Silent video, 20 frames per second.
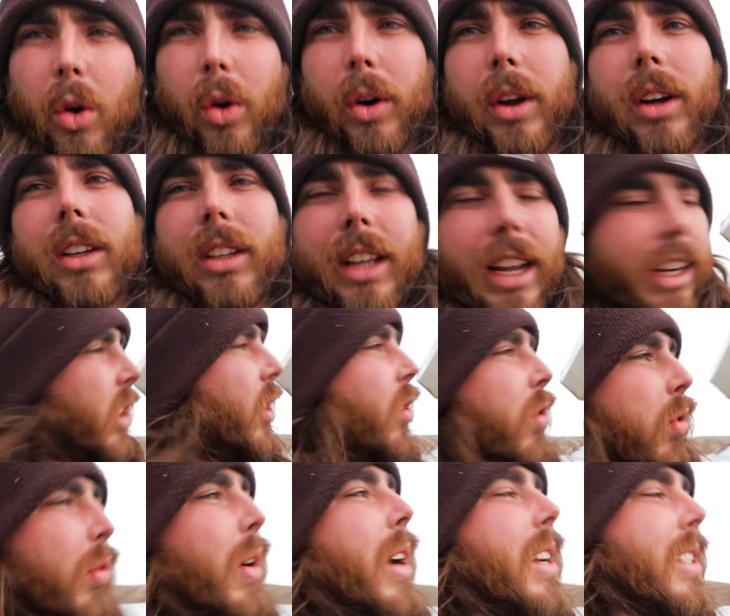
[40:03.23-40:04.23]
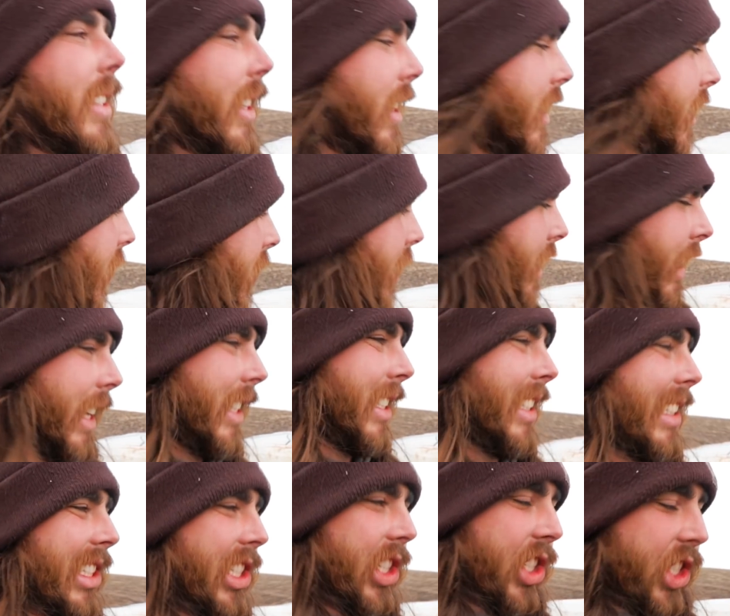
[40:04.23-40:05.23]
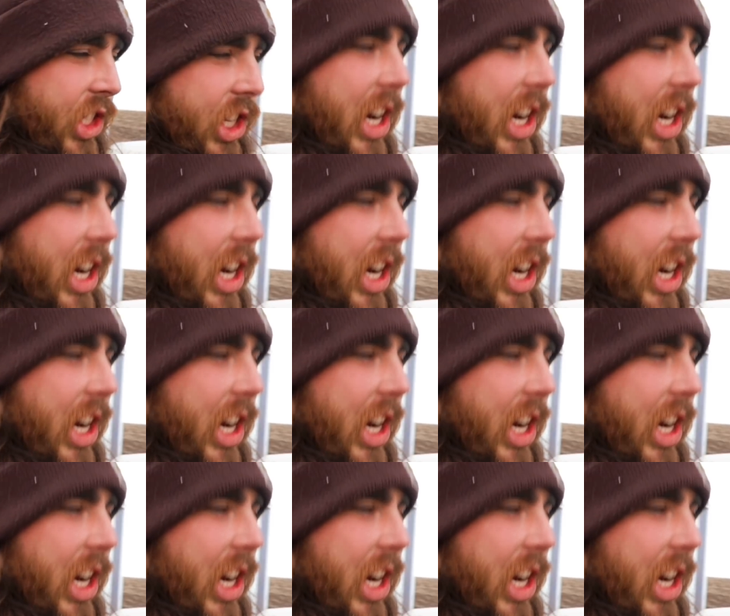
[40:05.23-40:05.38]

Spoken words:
oil like crazy. Like it's its